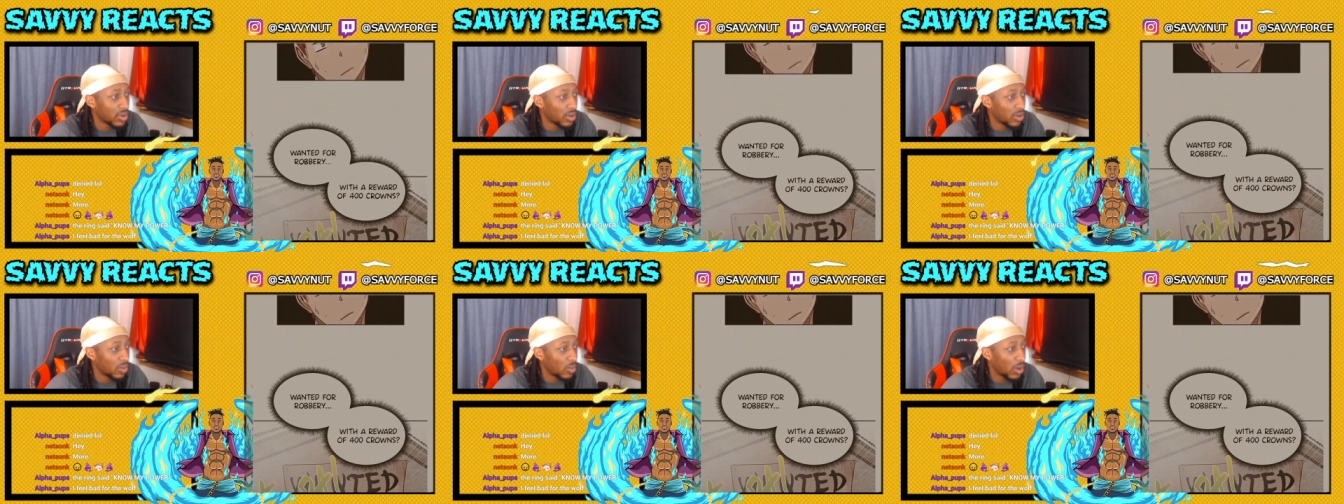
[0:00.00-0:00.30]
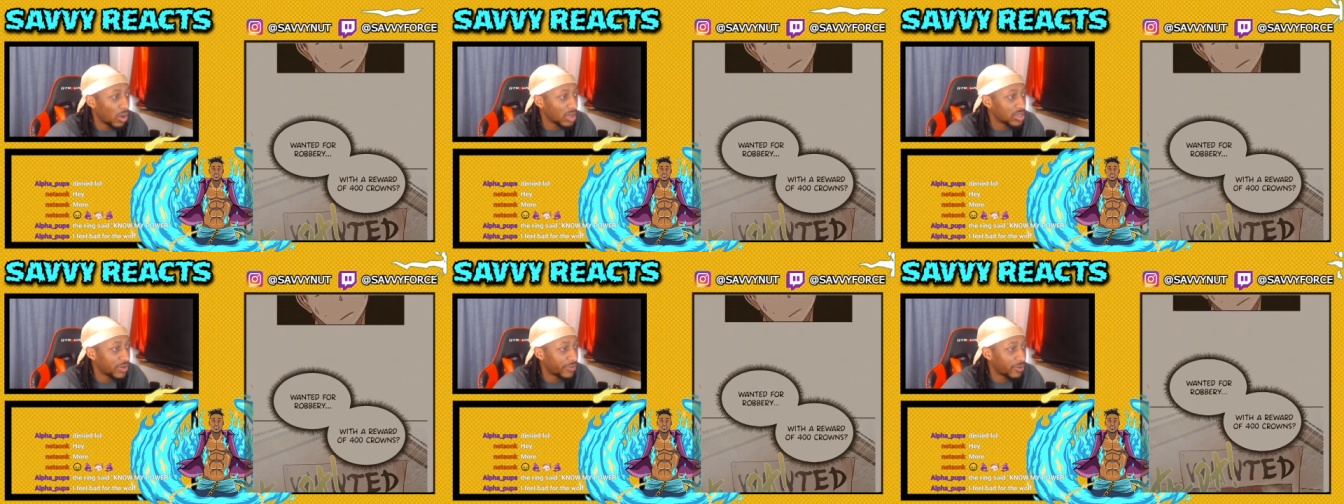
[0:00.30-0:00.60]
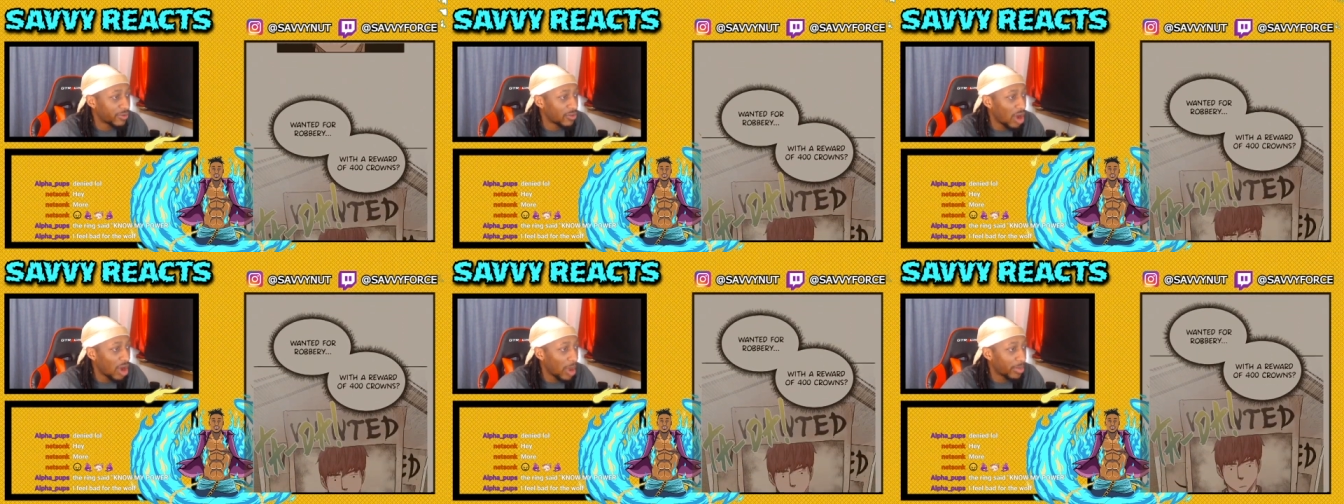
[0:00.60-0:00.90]
Wanted
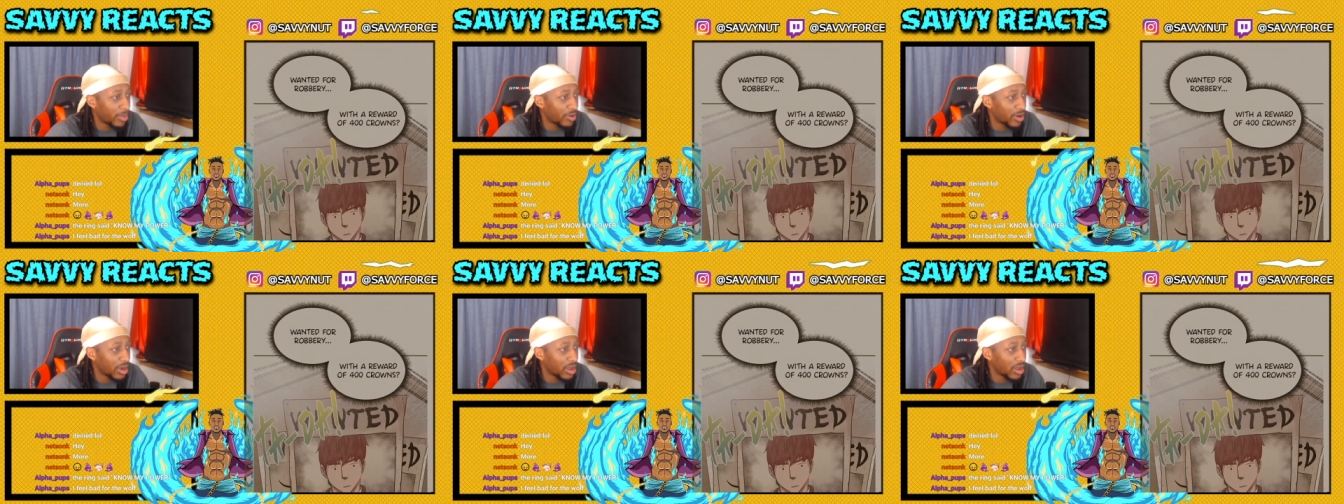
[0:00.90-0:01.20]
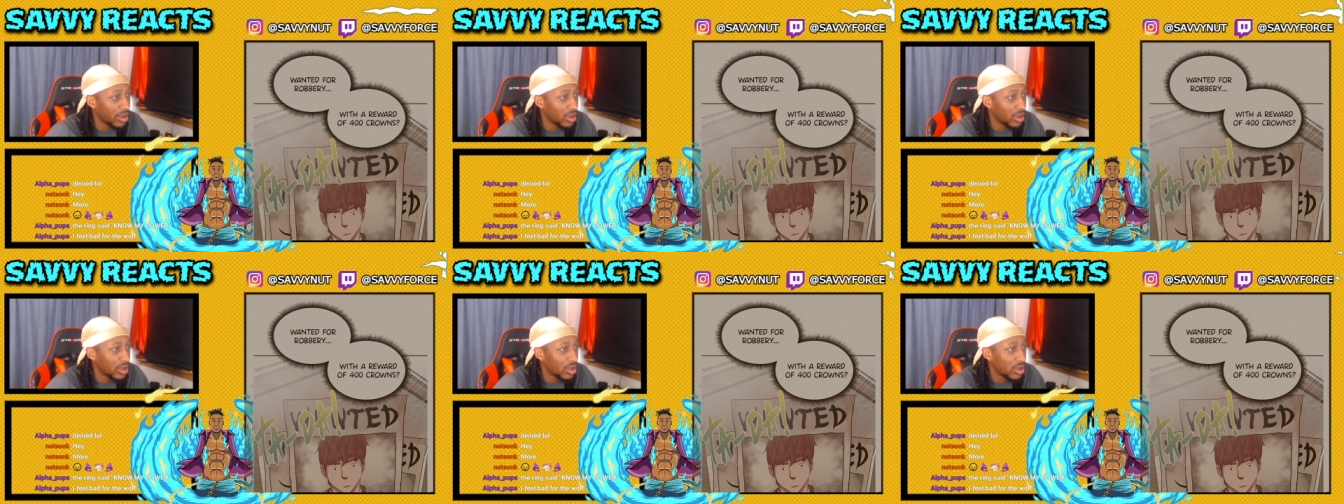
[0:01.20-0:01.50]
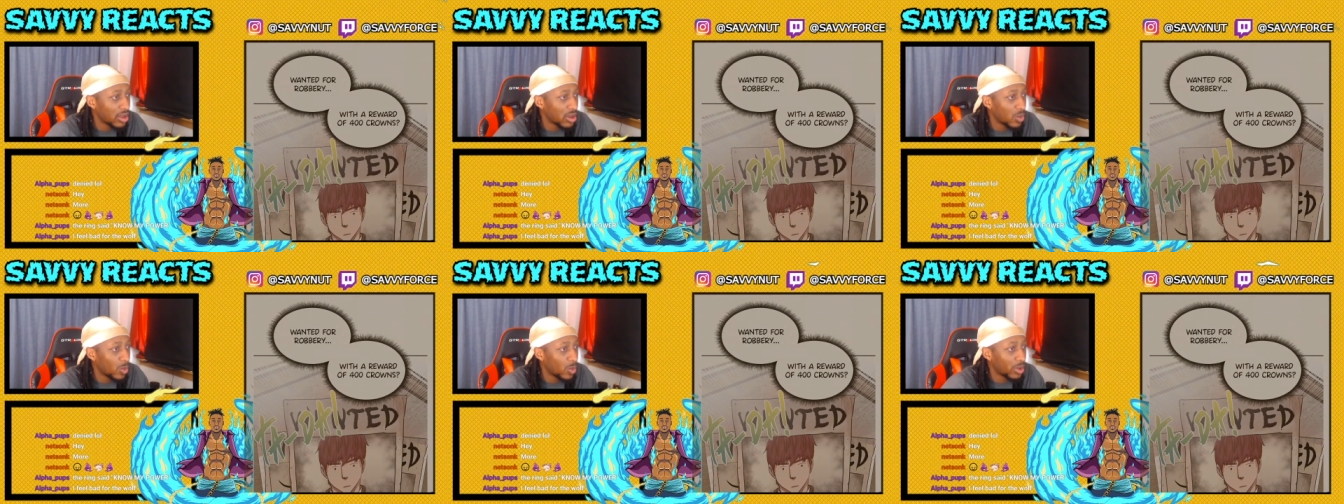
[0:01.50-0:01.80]
for robbery
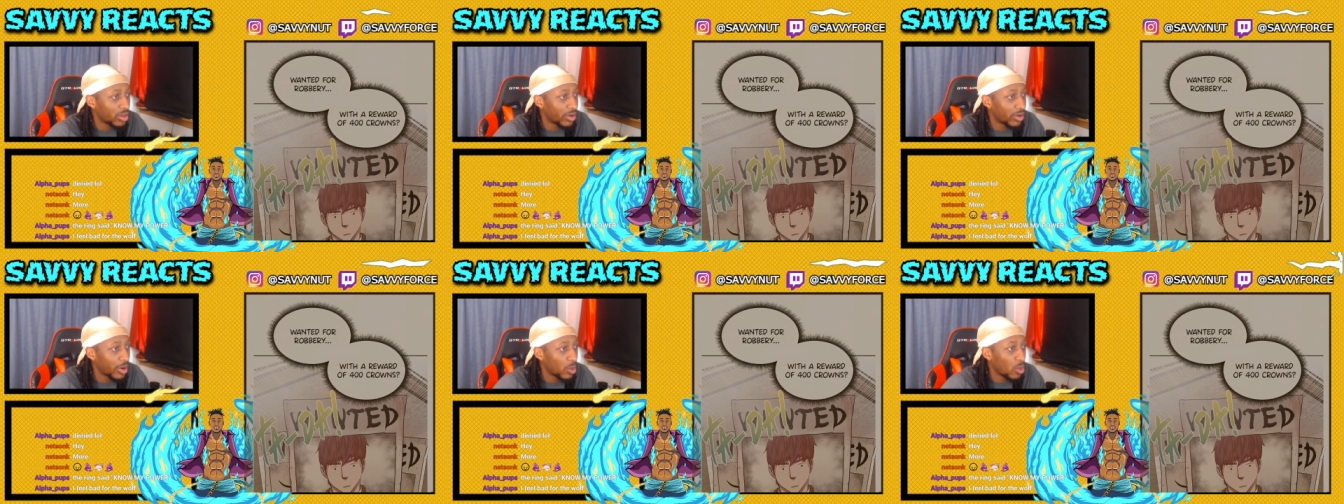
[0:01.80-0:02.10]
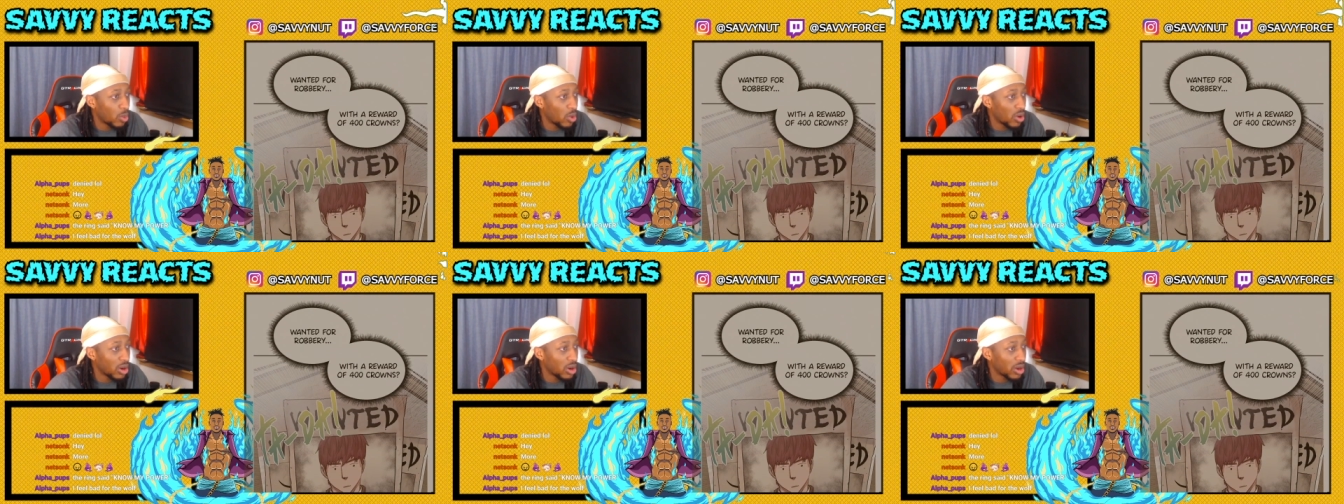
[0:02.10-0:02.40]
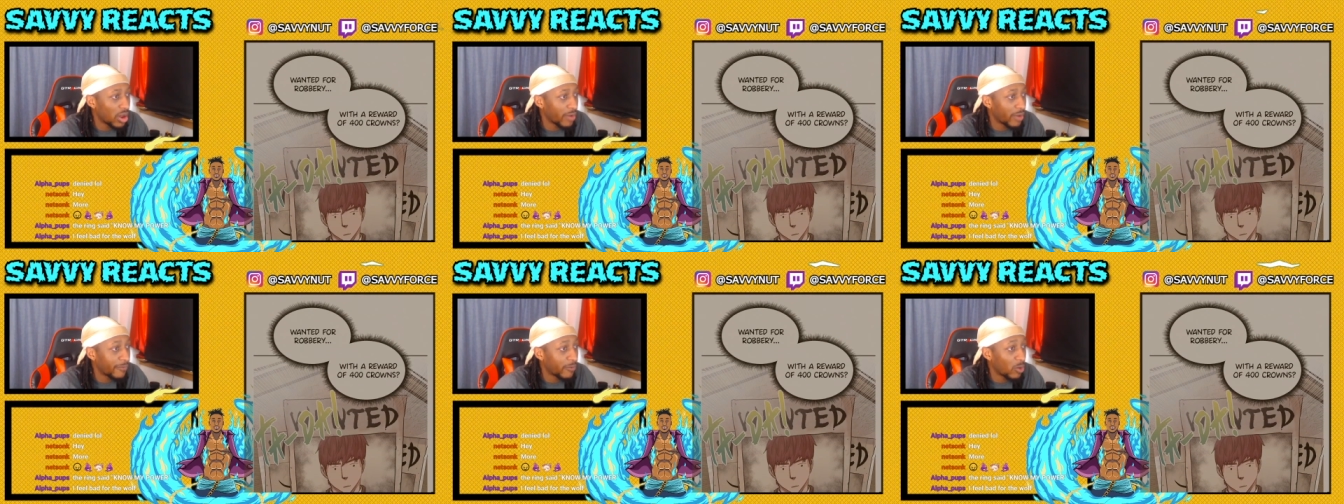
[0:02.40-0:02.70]
with a reward
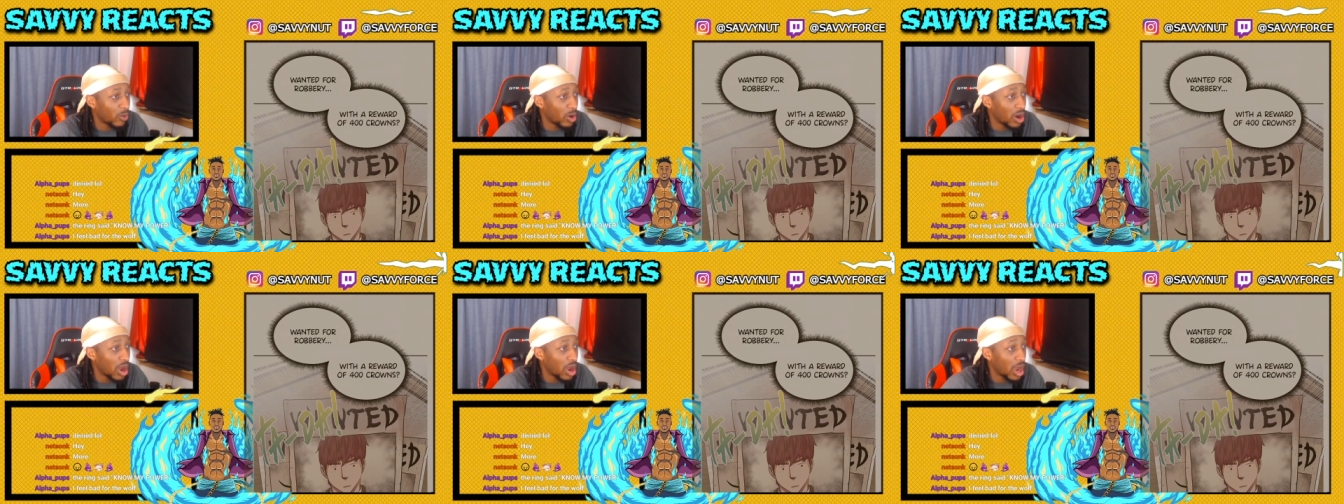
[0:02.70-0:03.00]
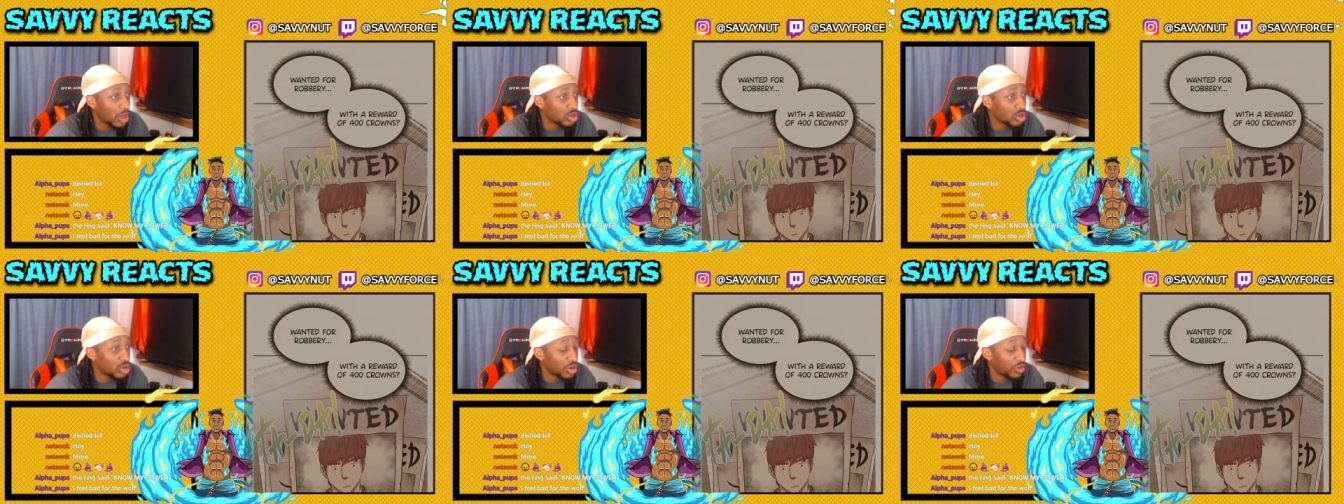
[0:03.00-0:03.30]
of four hundred